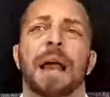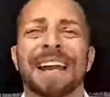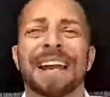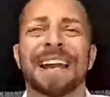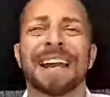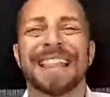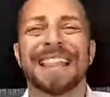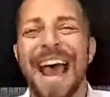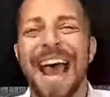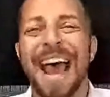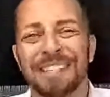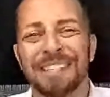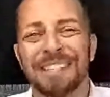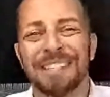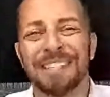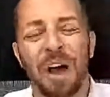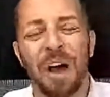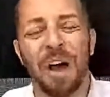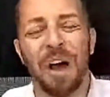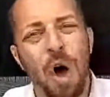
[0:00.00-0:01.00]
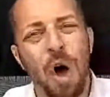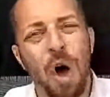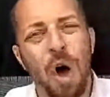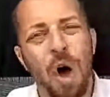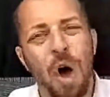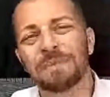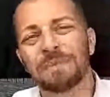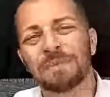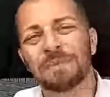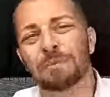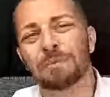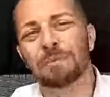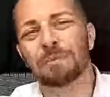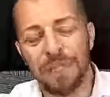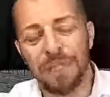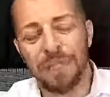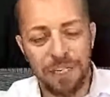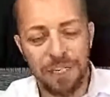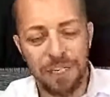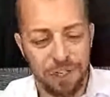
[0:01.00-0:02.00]
and that's all
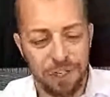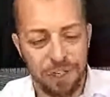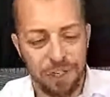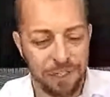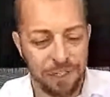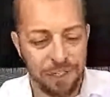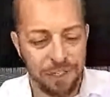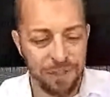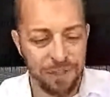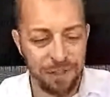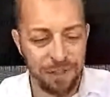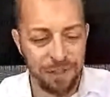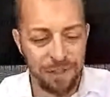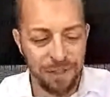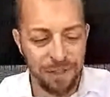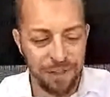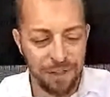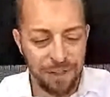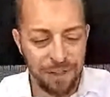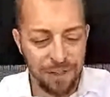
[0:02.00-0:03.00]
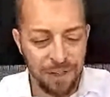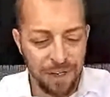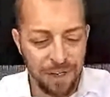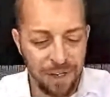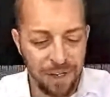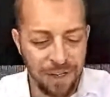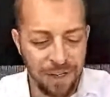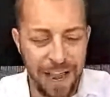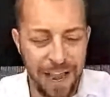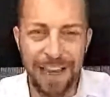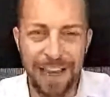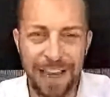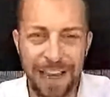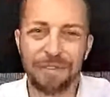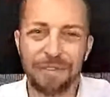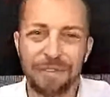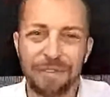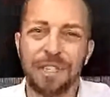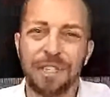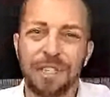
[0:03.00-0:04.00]
really just
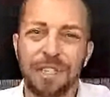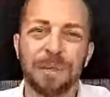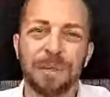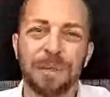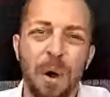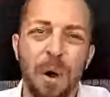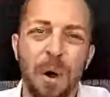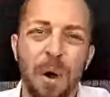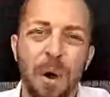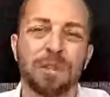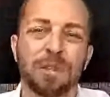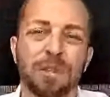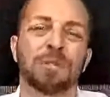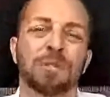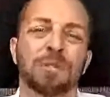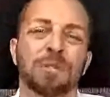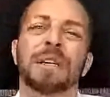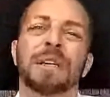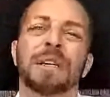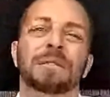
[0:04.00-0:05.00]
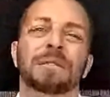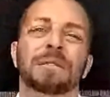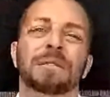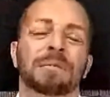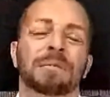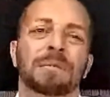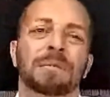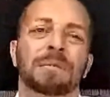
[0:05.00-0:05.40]
kind of a smokescreen